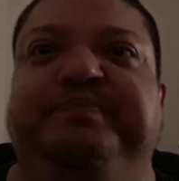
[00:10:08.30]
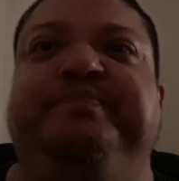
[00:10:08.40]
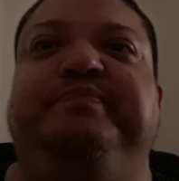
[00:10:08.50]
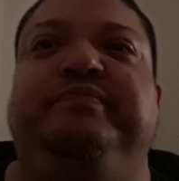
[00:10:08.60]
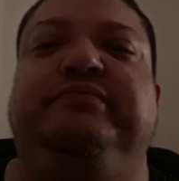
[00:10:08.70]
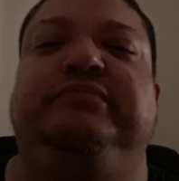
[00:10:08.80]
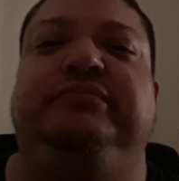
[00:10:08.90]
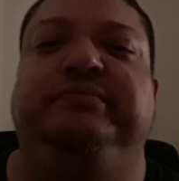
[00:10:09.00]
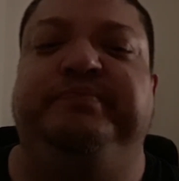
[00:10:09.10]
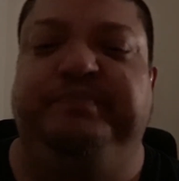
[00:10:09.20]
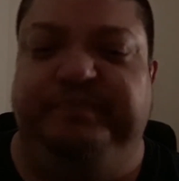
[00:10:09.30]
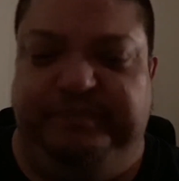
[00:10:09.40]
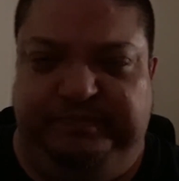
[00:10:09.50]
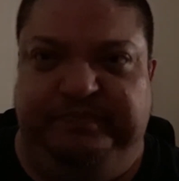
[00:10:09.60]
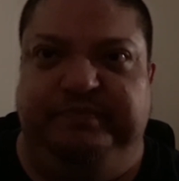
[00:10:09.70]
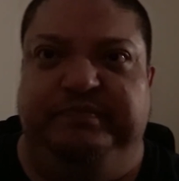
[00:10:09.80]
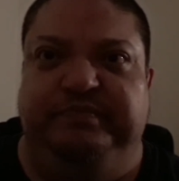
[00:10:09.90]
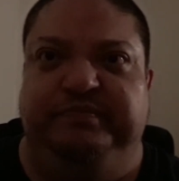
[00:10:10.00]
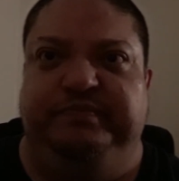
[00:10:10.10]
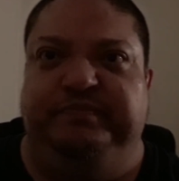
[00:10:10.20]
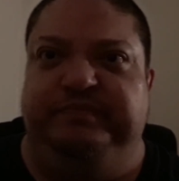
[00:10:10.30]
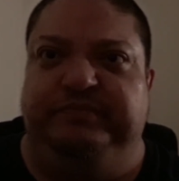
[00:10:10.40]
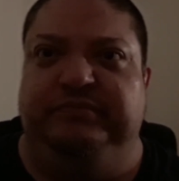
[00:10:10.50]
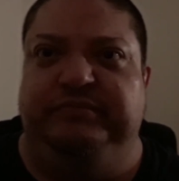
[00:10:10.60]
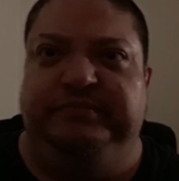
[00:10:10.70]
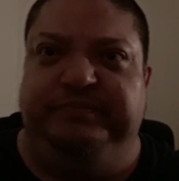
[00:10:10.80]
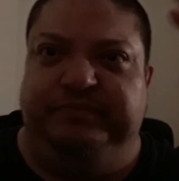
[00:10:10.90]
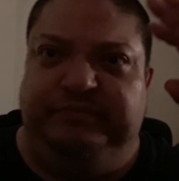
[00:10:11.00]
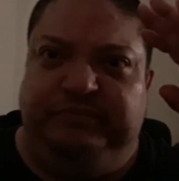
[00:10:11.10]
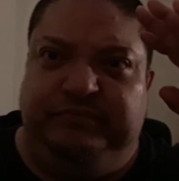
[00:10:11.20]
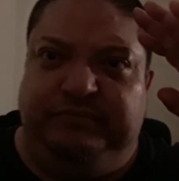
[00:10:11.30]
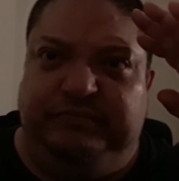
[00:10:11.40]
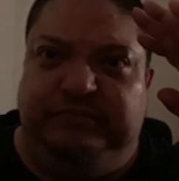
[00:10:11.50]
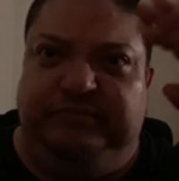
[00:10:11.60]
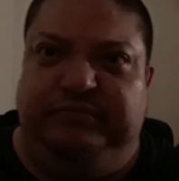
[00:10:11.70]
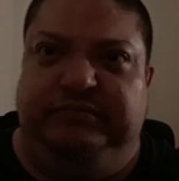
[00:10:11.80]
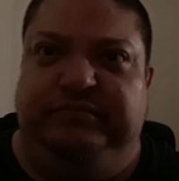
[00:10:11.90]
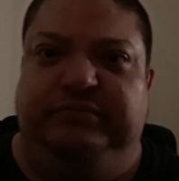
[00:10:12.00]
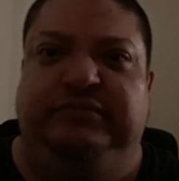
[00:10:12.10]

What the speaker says: No one is speaking in this clip.